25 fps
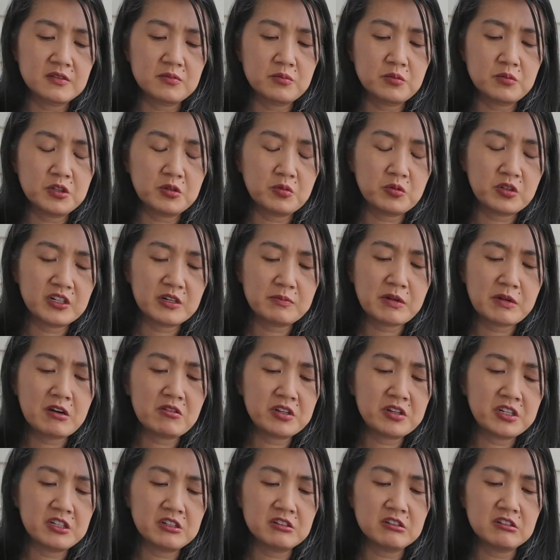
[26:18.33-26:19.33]
But when I'm
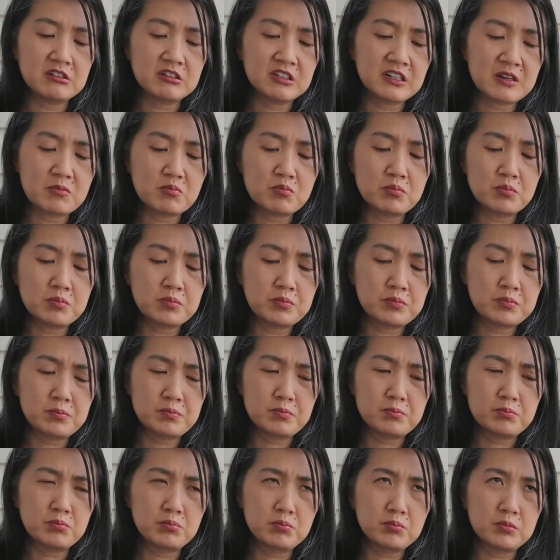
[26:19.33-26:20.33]
out here and I'm
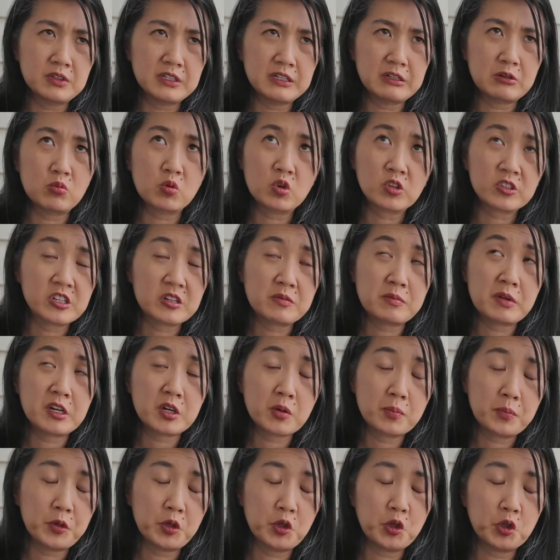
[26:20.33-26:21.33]
like working on my
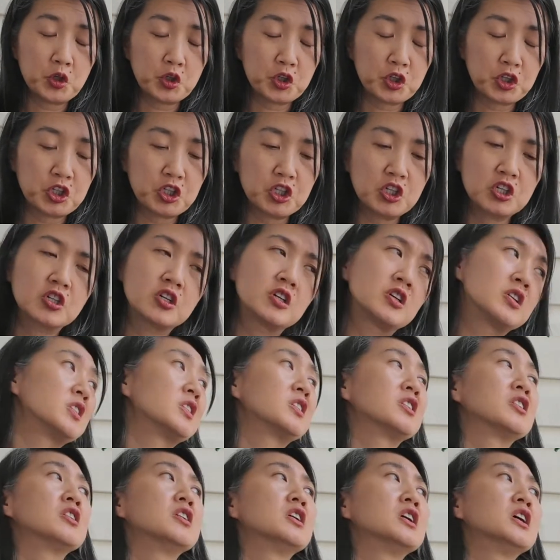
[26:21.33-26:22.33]
computer,
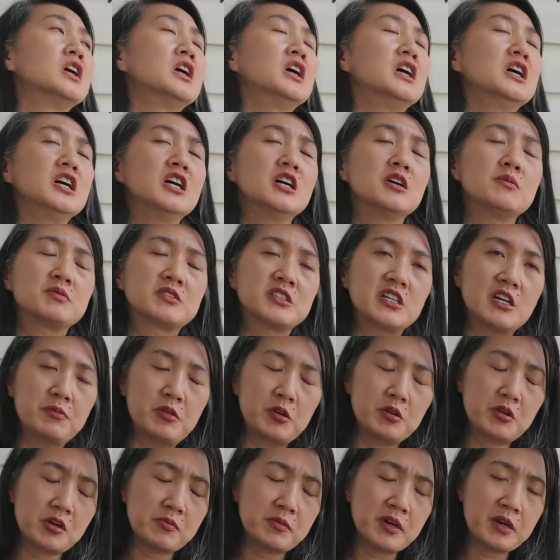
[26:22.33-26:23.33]

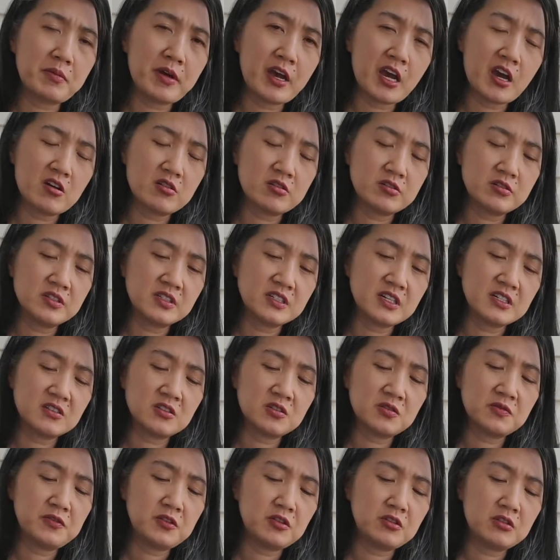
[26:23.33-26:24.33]
typing out my patterns, I
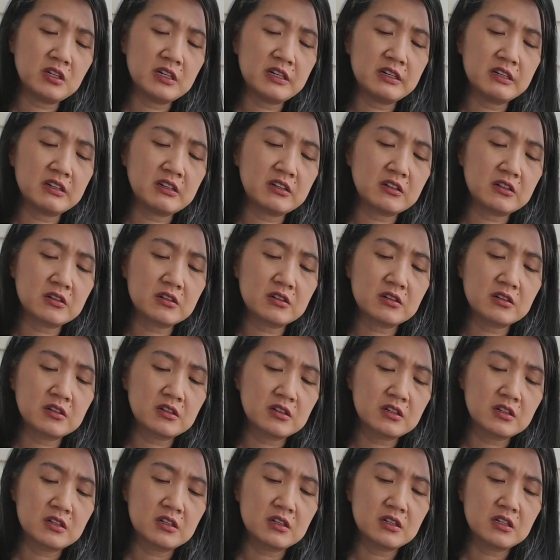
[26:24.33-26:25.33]
just feel like
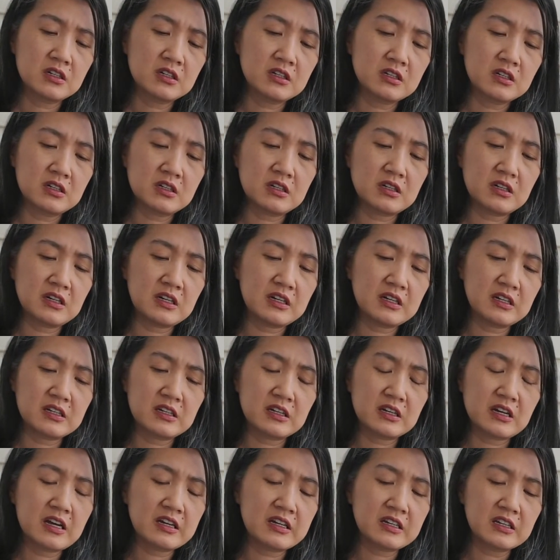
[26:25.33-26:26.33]
I
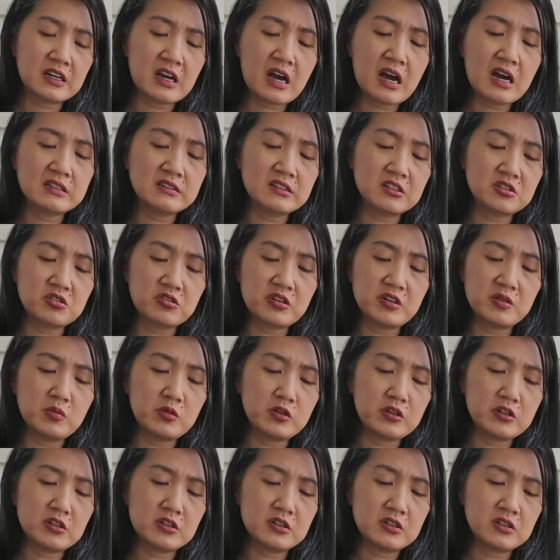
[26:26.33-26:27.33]
can concentrate
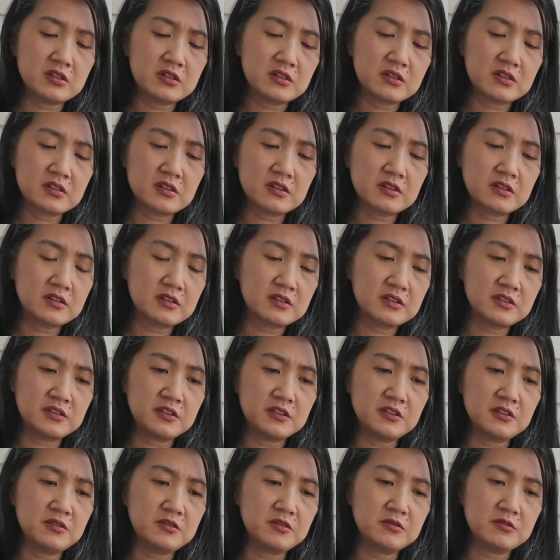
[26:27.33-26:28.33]
more.
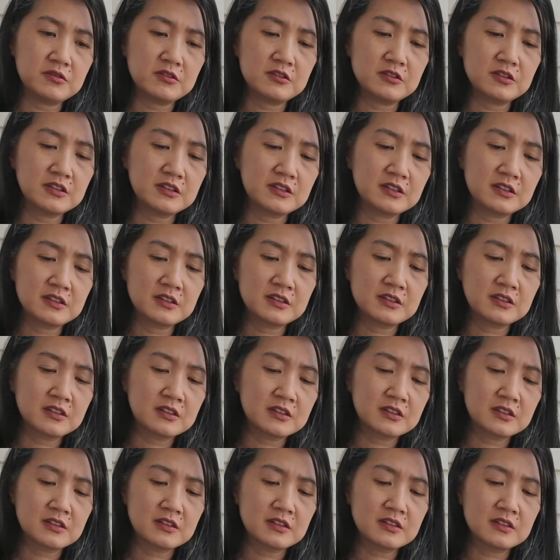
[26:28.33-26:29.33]
So
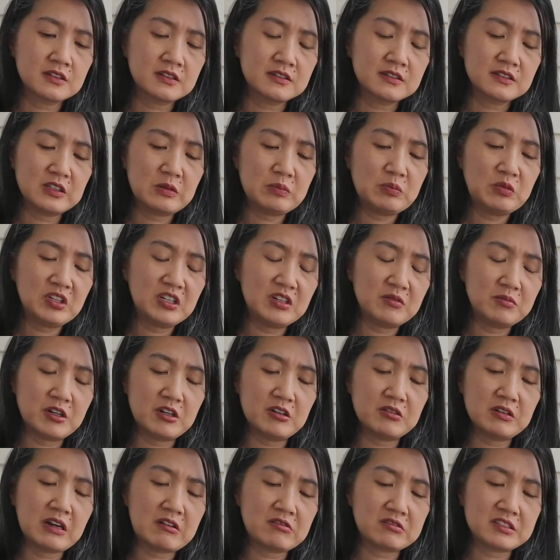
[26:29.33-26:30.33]
something
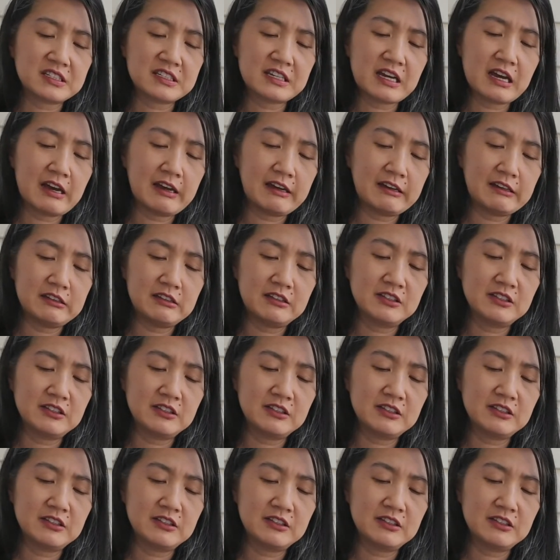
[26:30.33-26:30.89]
about outside.